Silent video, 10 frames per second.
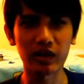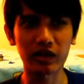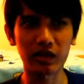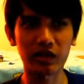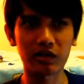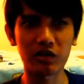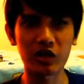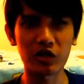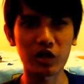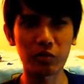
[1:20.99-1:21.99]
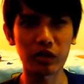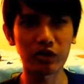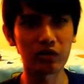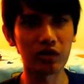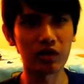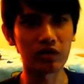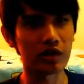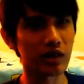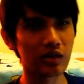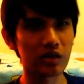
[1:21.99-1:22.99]
Like, a chainsaw made in
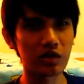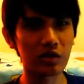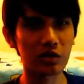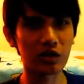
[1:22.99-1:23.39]
Texas?